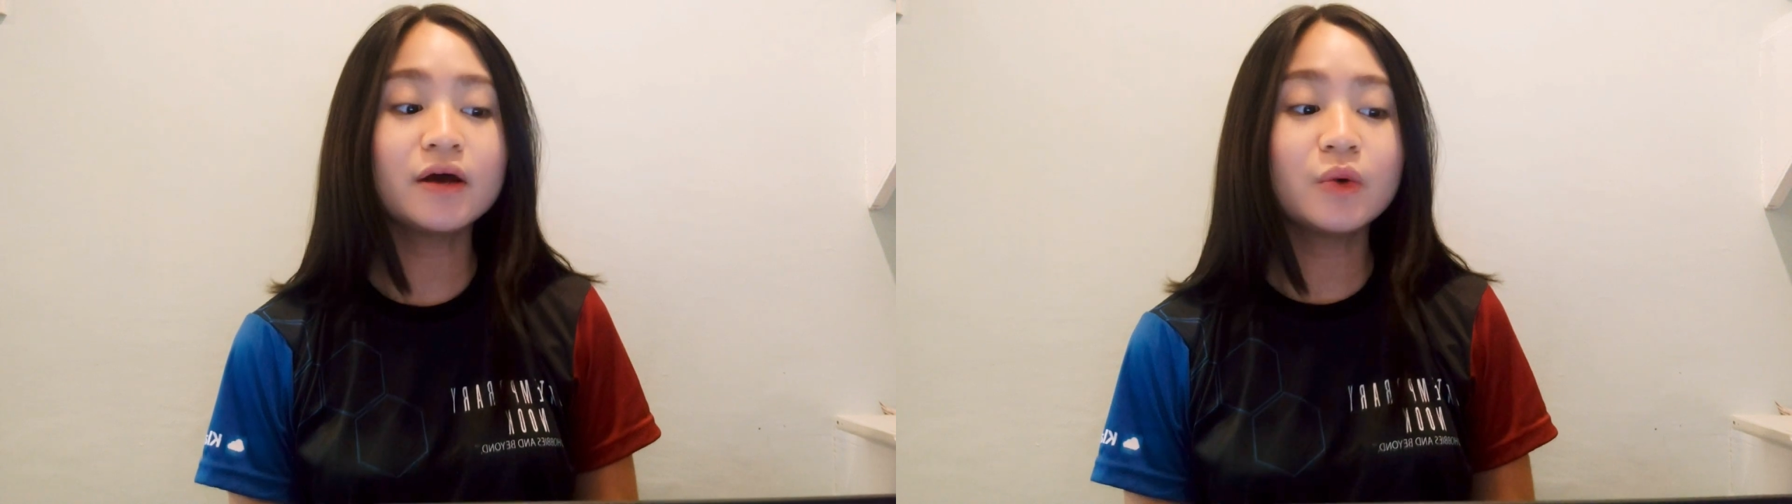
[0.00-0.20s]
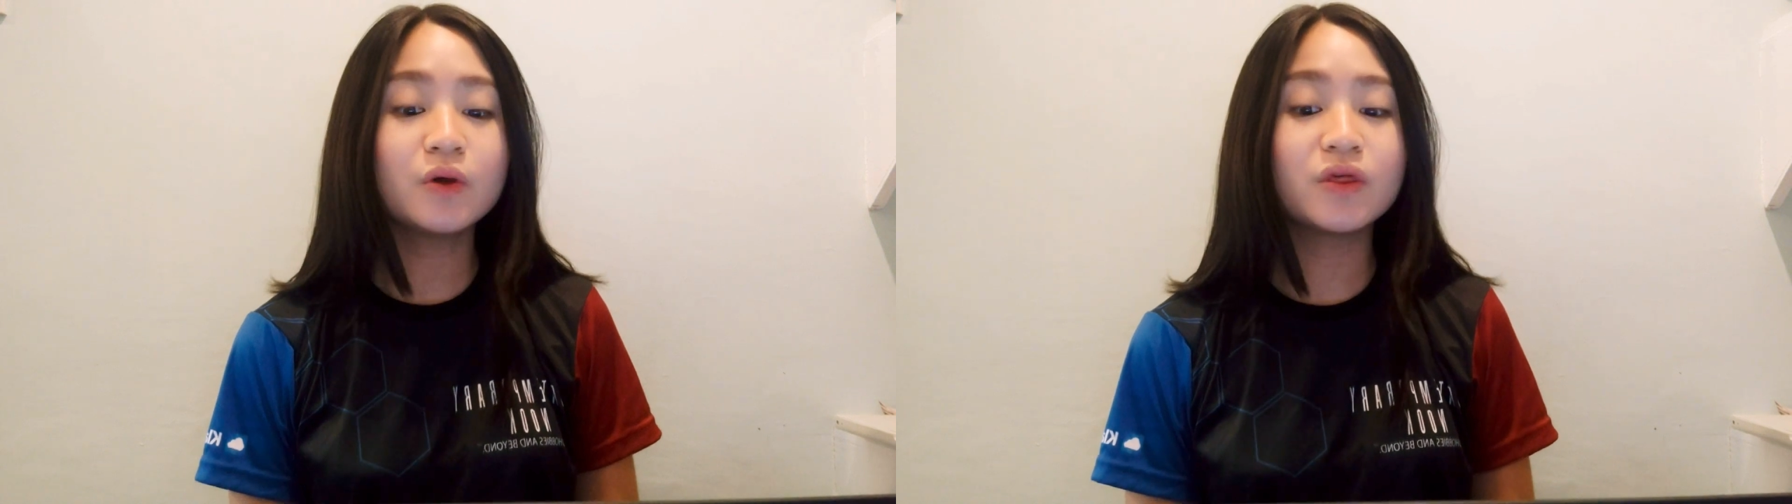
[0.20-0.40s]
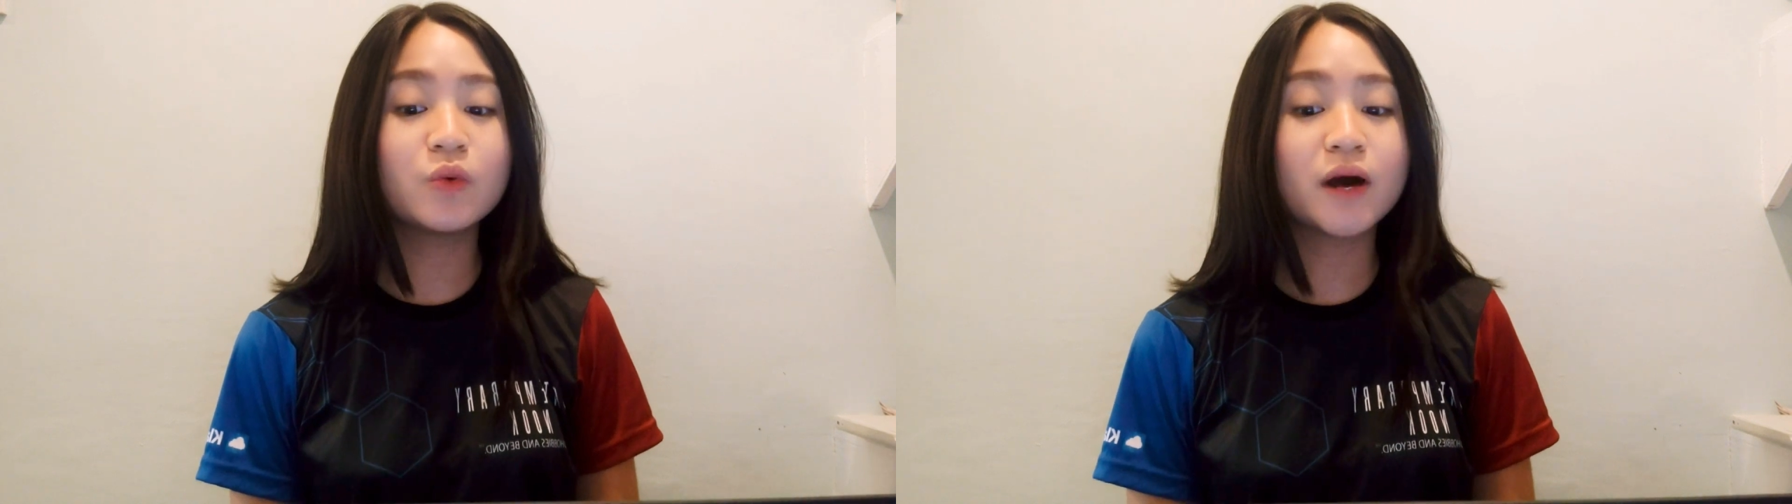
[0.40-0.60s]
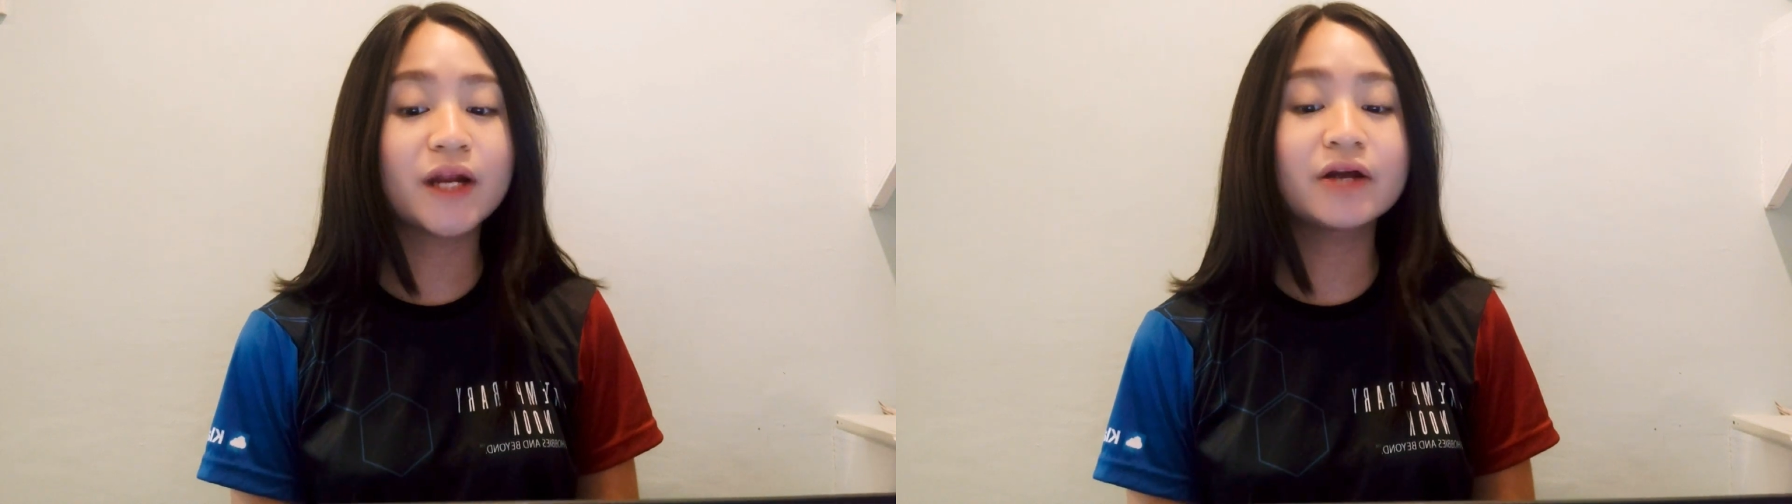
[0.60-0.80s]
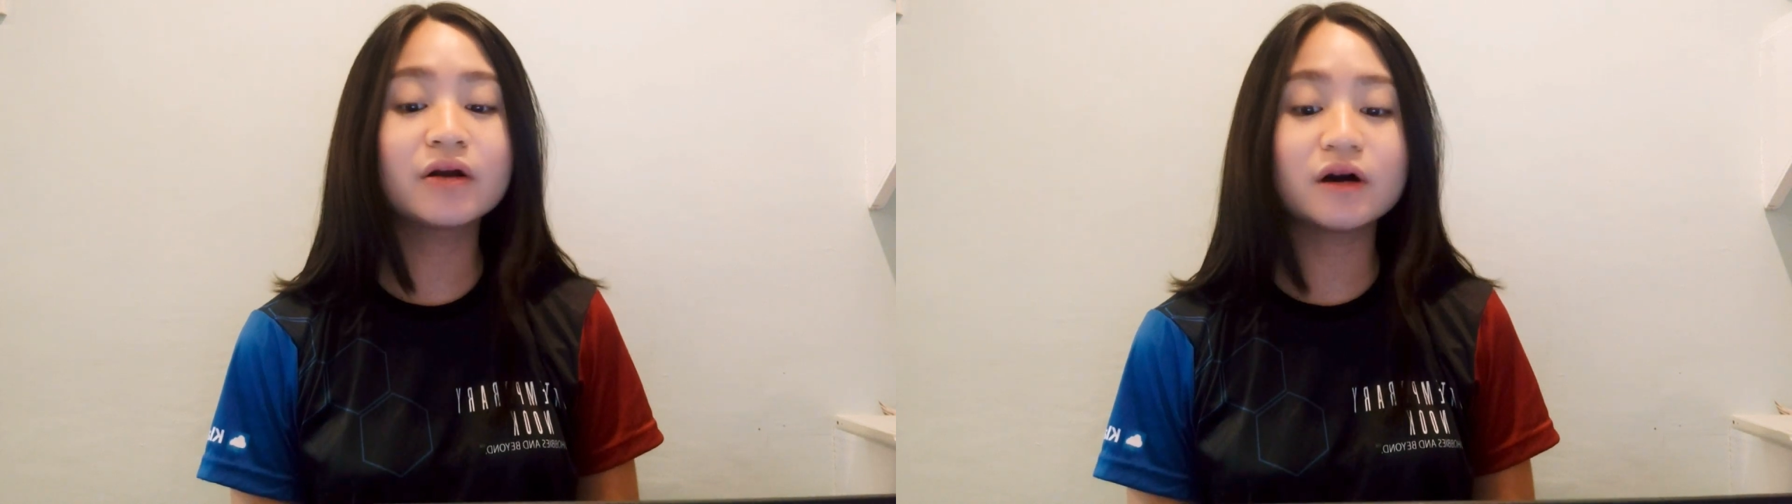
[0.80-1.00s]
with a
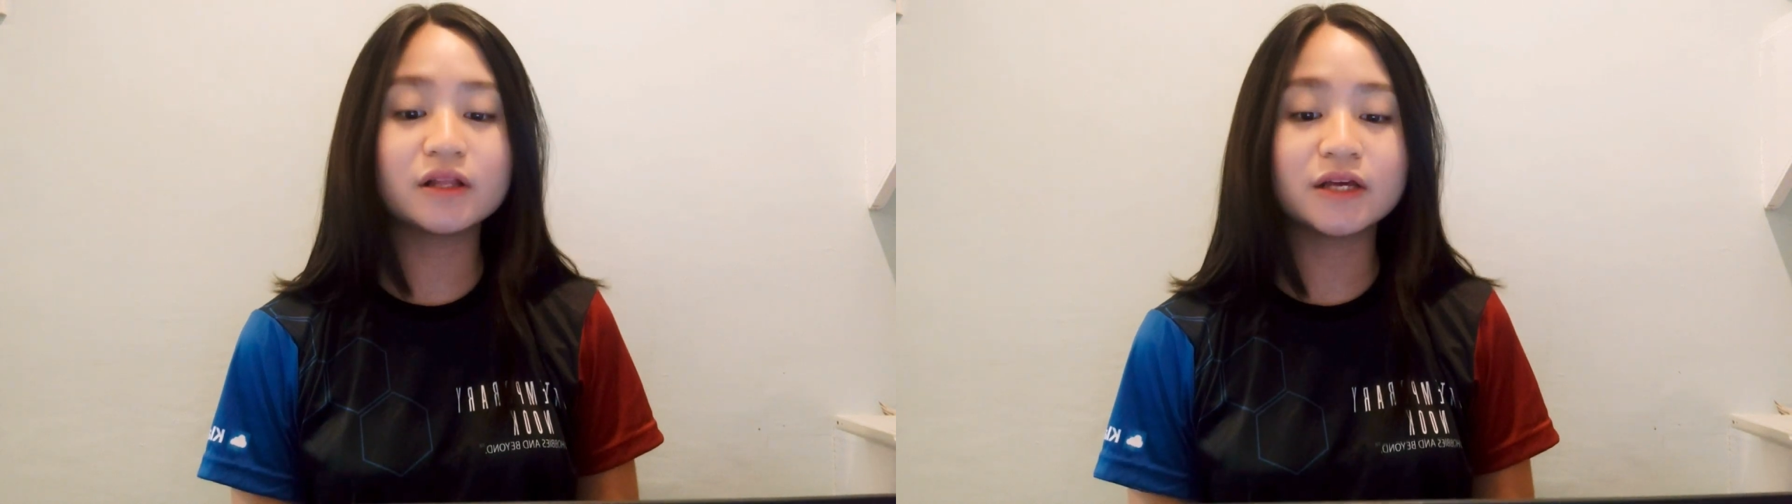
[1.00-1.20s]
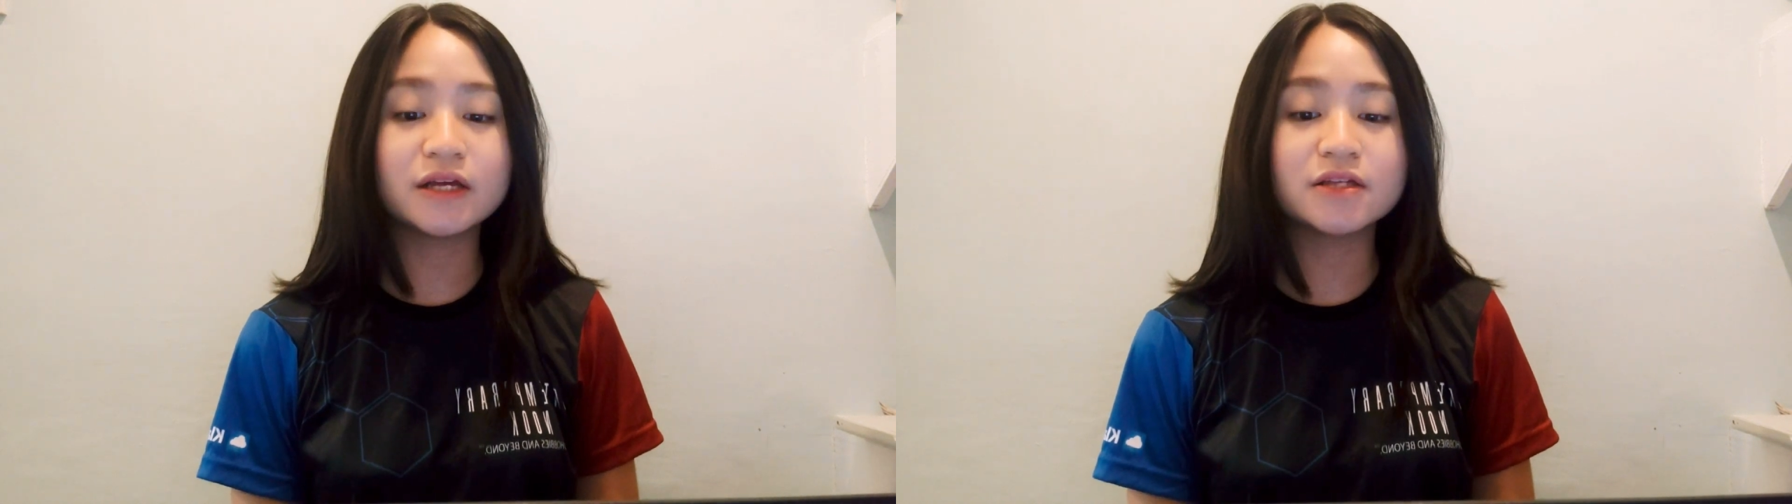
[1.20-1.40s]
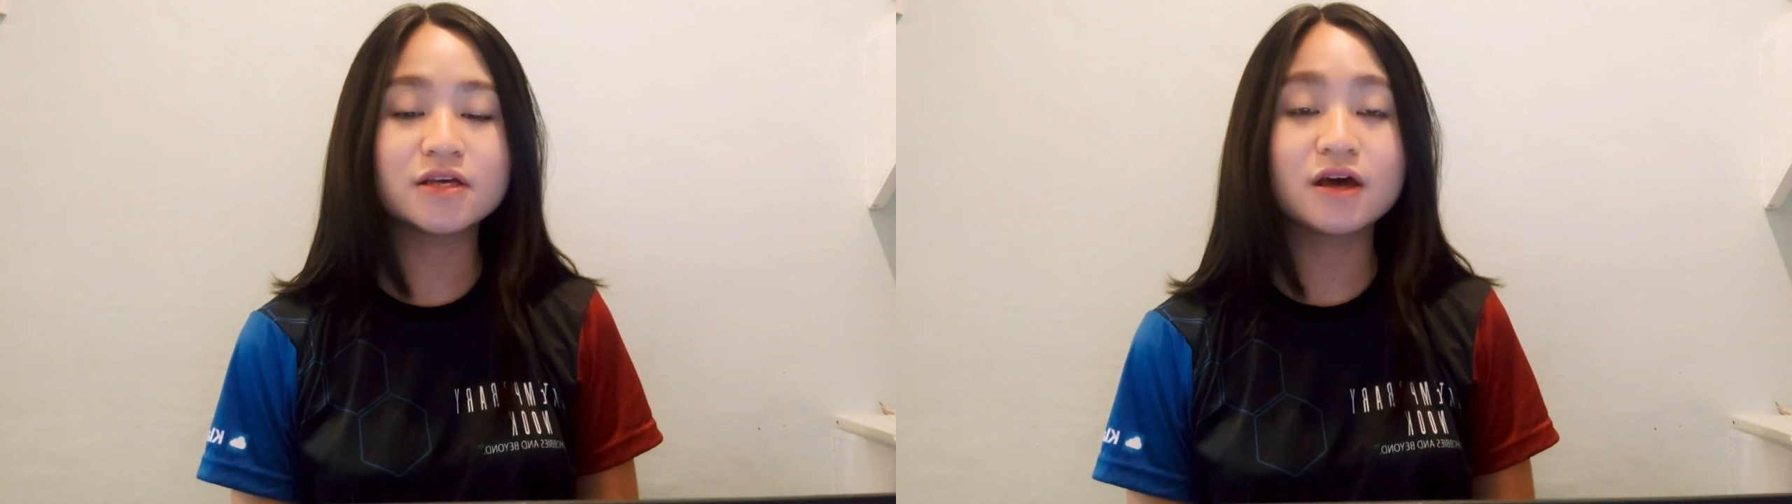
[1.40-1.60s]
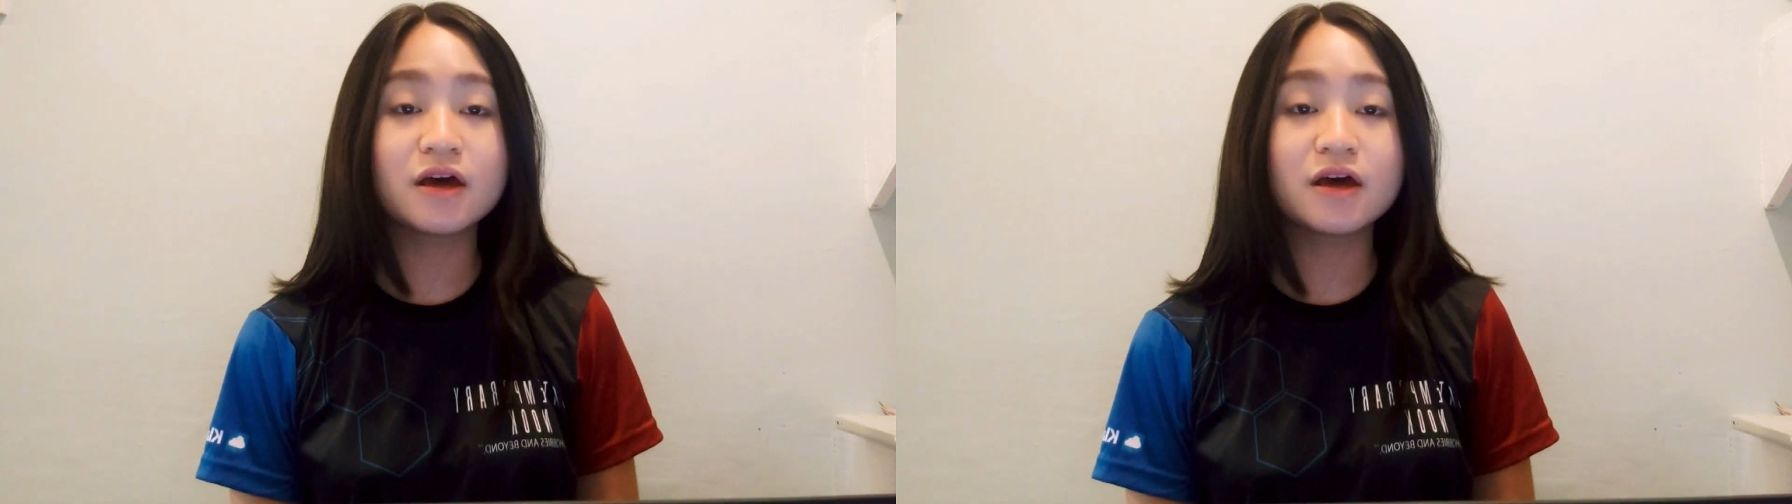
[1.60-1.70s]
wider audience.